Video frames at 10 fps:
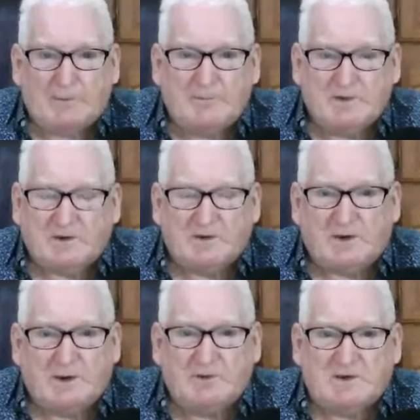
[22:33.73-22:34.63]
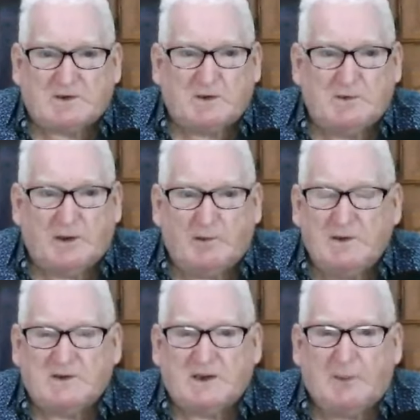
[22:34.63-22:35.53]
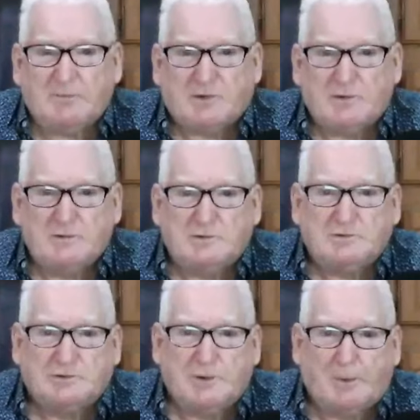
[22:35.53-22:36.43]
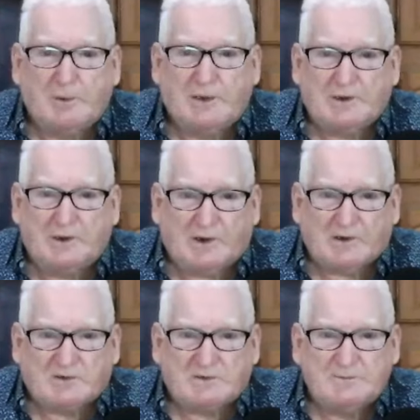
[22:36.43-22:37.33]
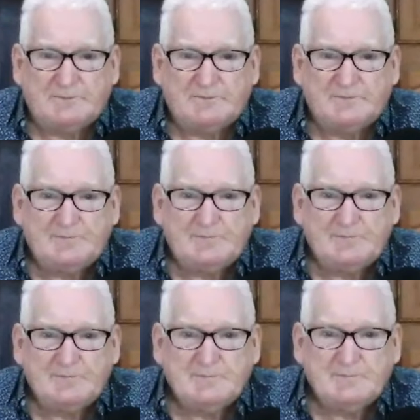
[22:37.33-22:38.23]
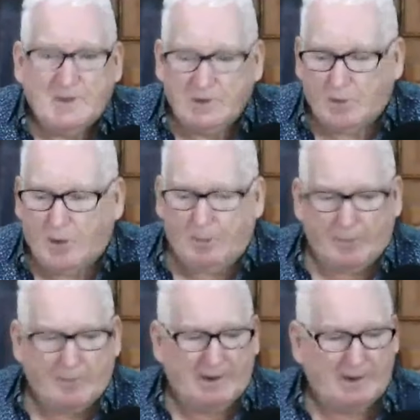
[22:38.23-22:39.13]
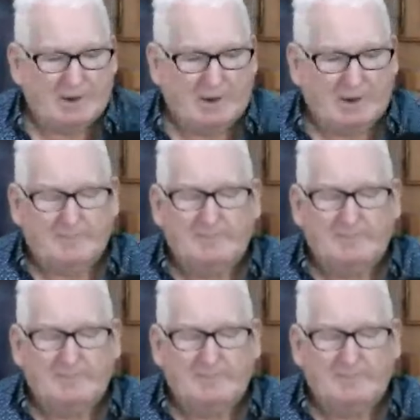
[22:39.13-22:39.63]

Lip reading: It's not even pseudo. It's absolute dribble and lies. You're operating on it.